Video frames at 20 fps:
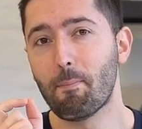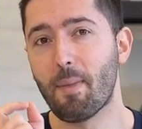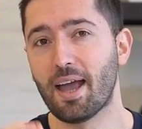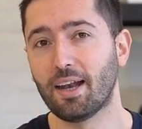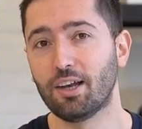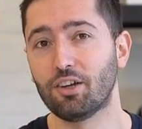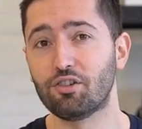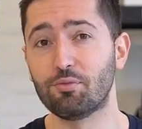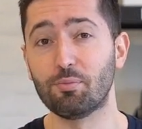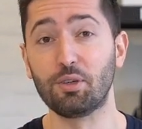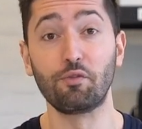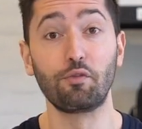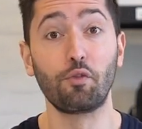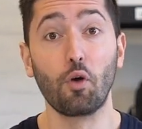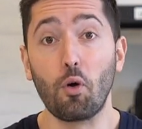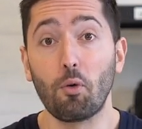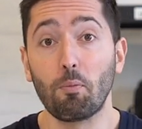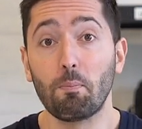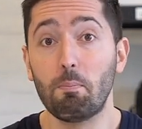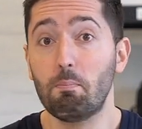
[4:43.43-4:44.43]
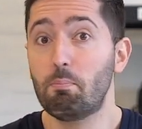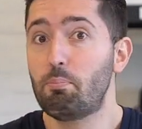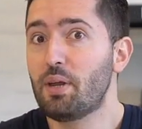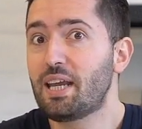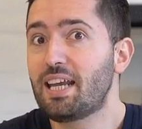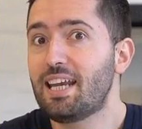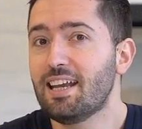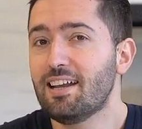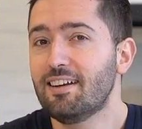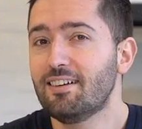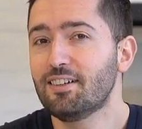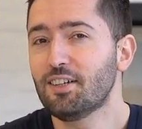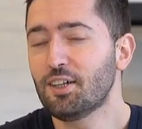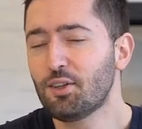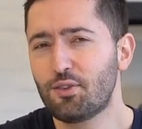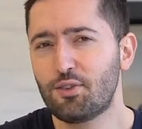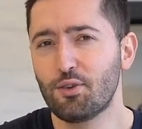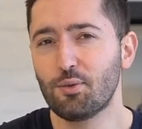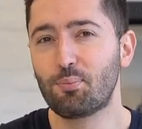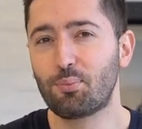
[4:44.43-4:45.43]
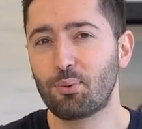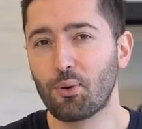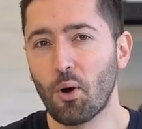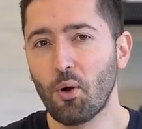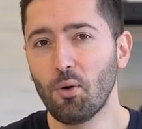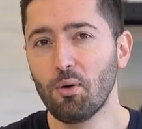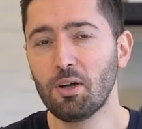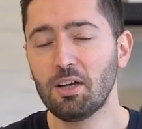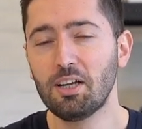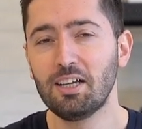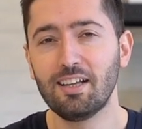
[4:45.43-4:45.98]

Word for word: management from beginner to pro,